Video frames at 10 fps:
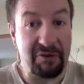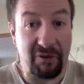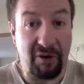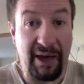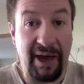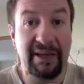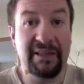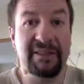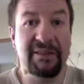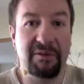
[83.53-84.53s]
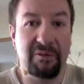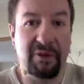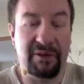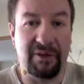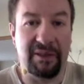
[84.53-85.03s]
your health
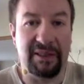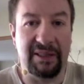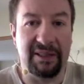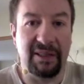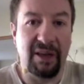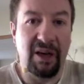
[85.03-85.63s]
whether it is